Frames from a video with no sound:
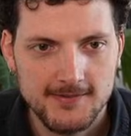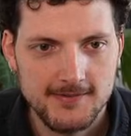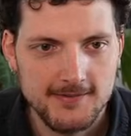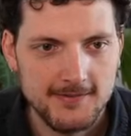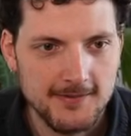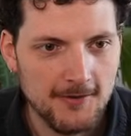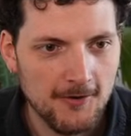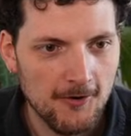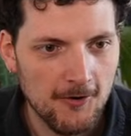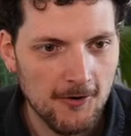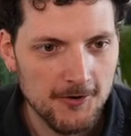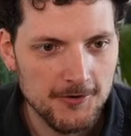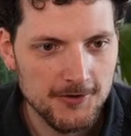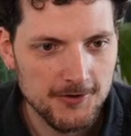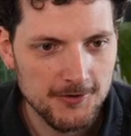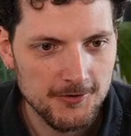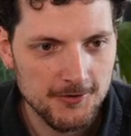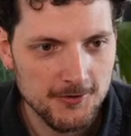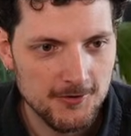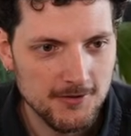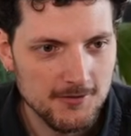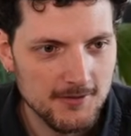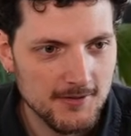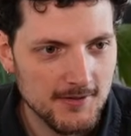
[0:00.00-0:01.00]
the
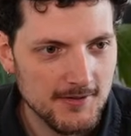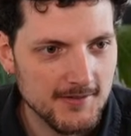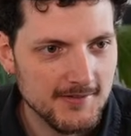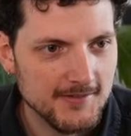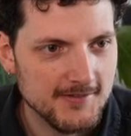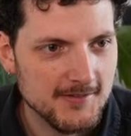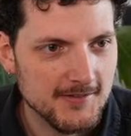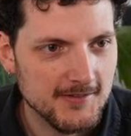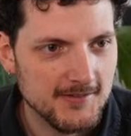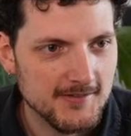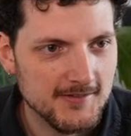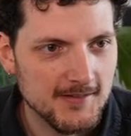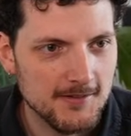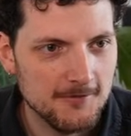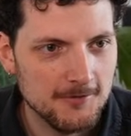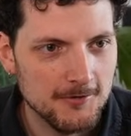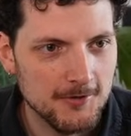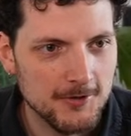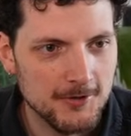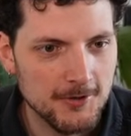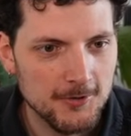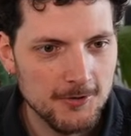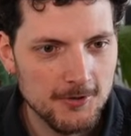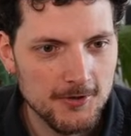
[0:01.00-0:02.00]
audio, let's just have a
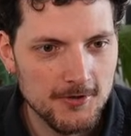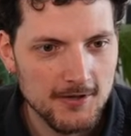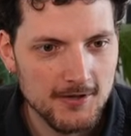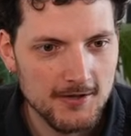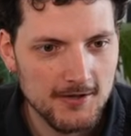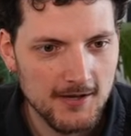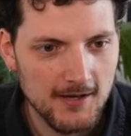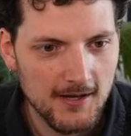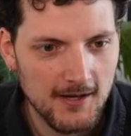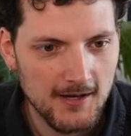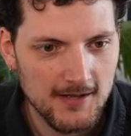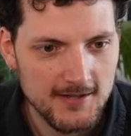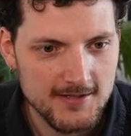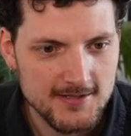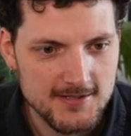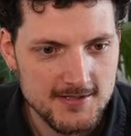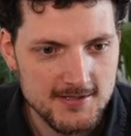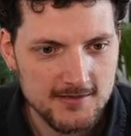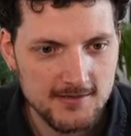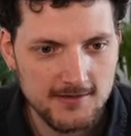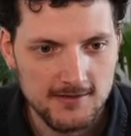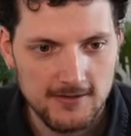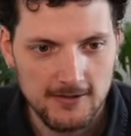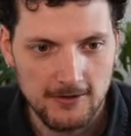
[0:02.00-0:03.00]
look at the